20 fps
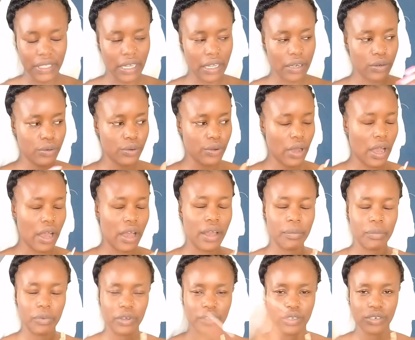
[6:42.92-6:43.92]
I don't know how
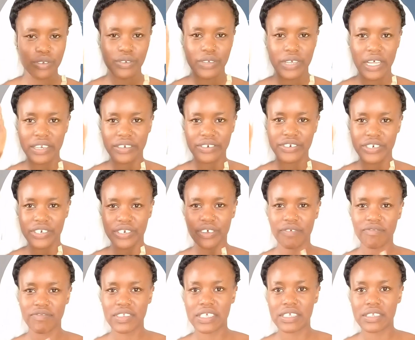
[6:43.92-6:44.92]
I'm going to get rid
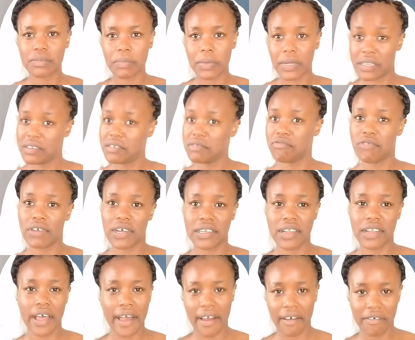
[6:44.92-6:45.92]
of this, but well,
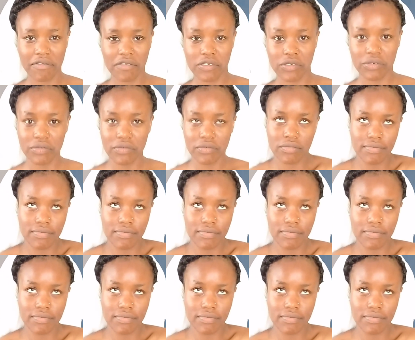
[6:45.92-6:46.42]
I have to.